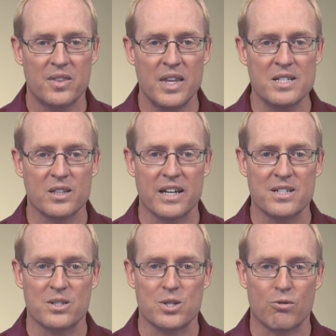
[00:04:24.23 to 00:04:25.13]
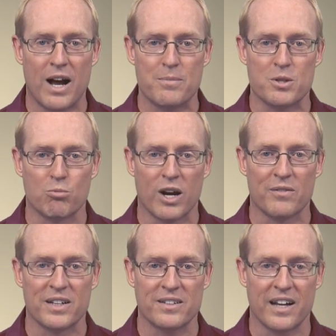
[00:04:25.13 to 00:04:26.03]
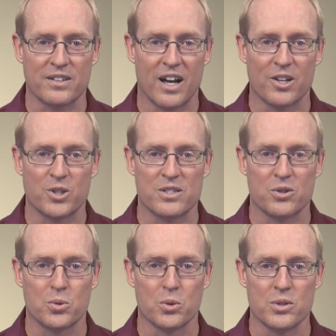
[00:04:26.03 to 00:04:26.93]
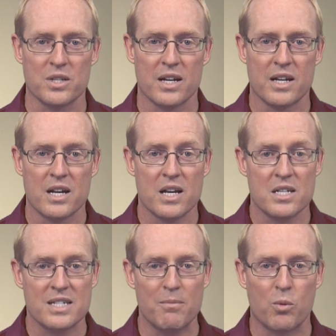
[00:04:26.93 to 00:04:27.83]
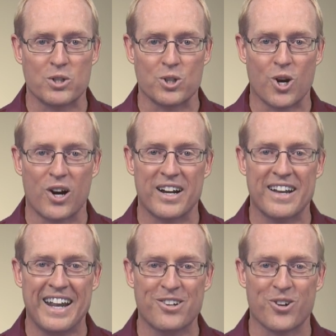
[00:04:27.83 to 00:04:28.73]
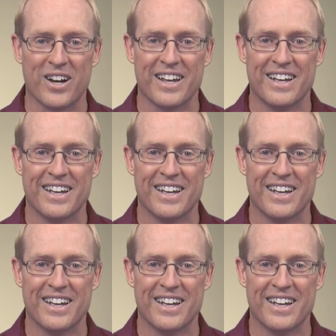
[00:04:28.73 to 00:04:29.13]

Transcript: These links describe some relevant technologies and tools, some of which are targeted at Android.